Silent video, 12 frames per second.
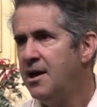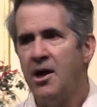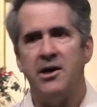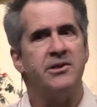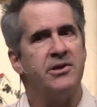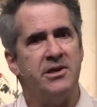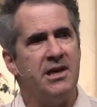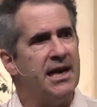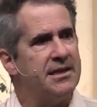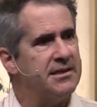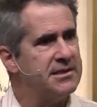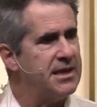Until you
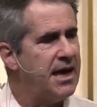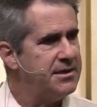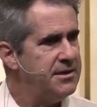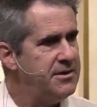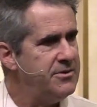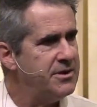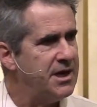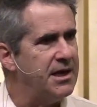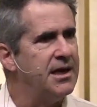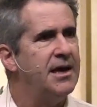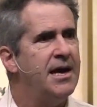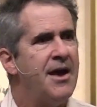get to Satya Yuga,
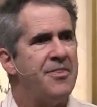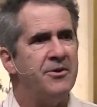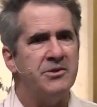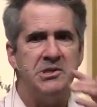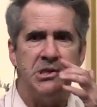there's